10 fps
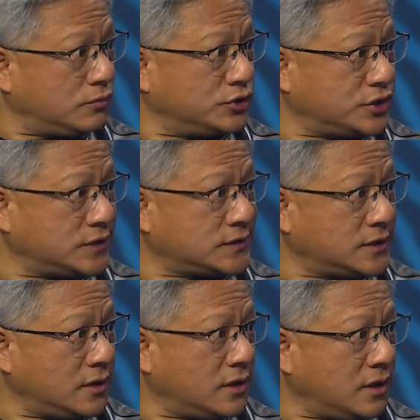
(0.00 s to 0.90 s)
which
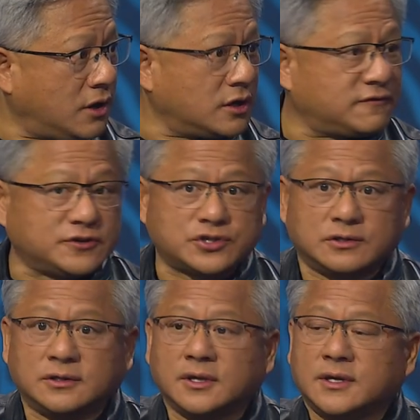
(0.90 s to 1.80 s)
is
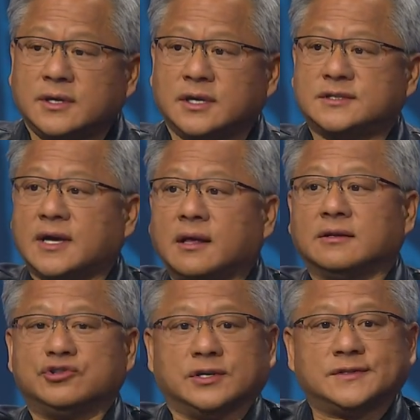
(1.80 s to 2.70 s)
artificial
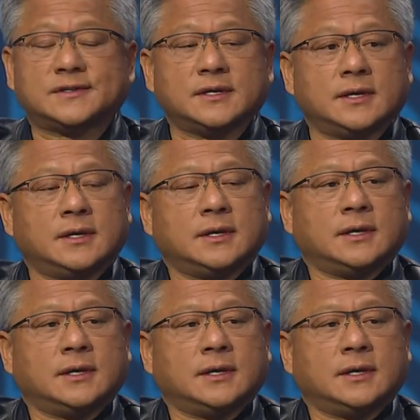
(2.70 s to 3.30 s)
intelligence.